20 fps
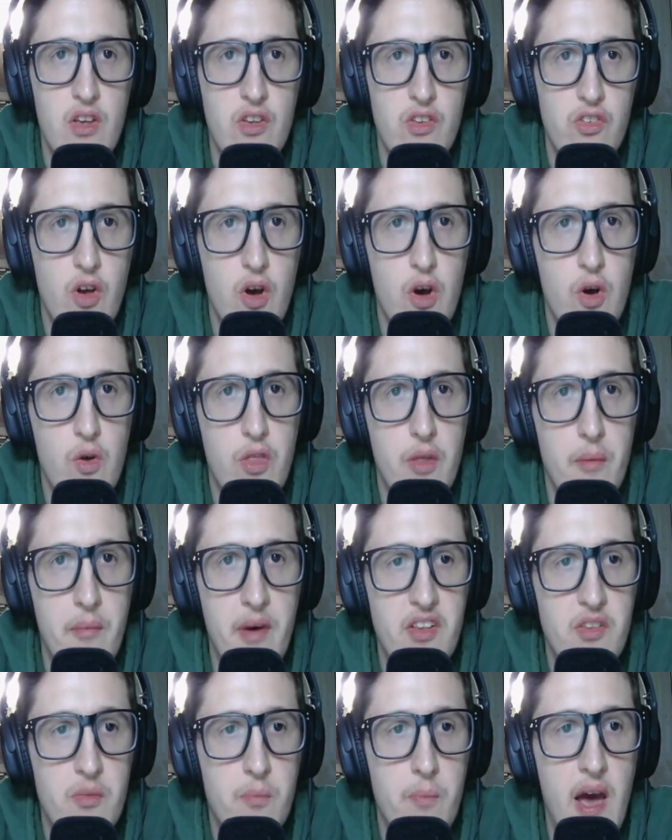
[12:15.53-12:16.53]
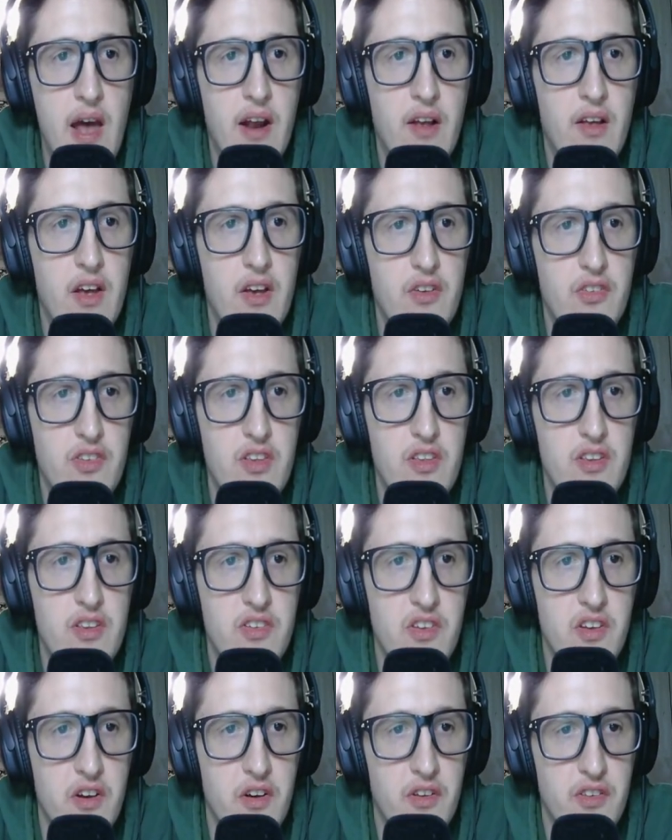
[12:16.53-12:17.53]
So the Mets batting line, you see
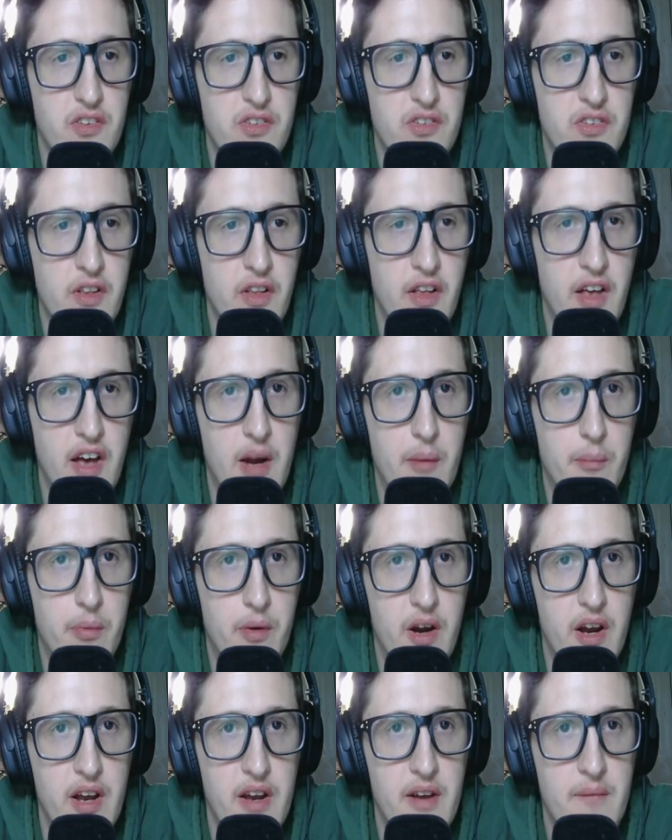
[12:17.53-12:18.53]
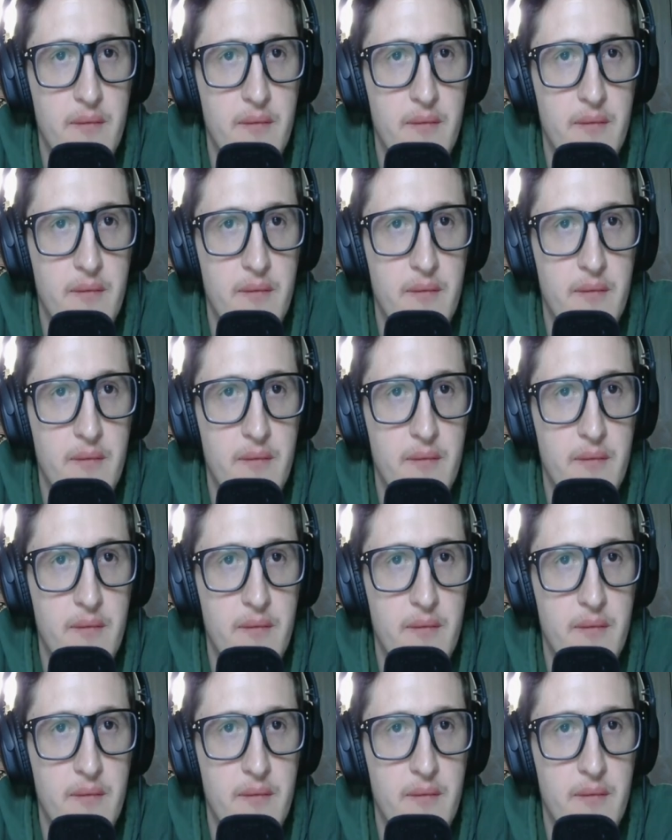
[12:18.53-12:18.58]
this here. This is the lineup, right?